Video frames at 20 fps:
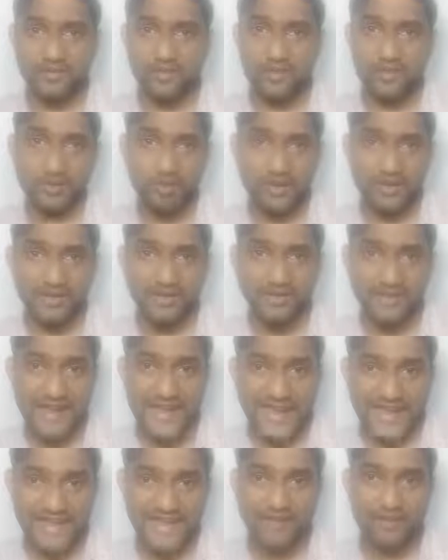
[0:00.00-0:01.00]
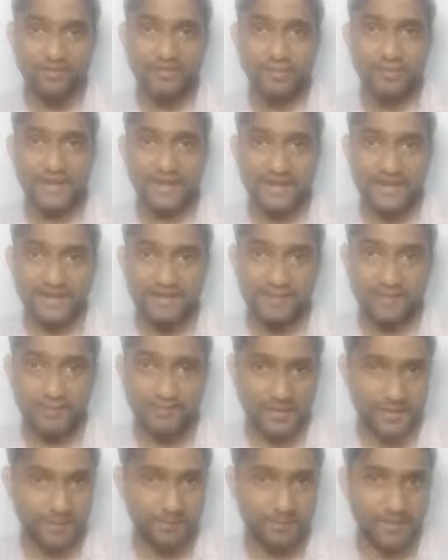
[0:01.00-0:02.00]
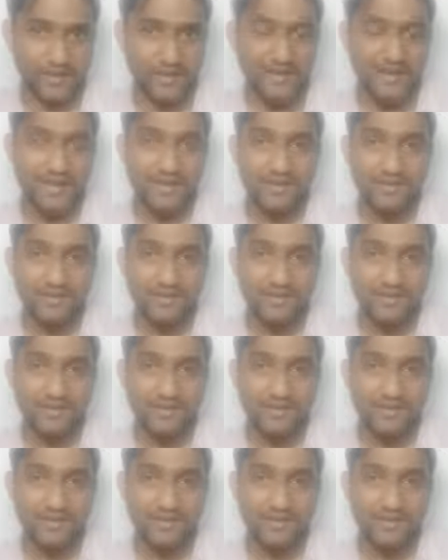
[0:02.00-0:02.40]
or what is the tagline of the particular company.